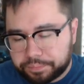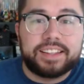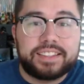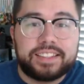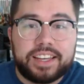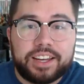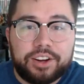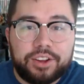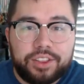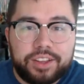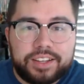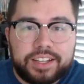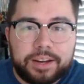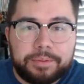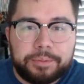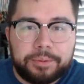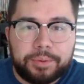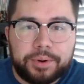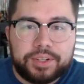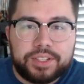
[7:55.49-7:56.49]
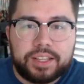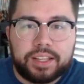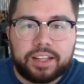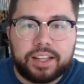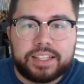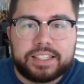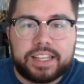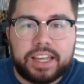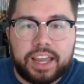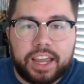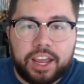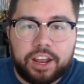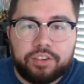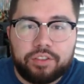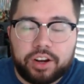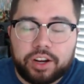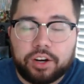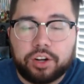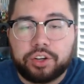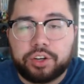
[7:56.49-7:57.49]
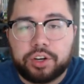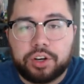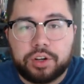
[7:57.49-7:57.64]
And say you're the type of person that likes to handwrite all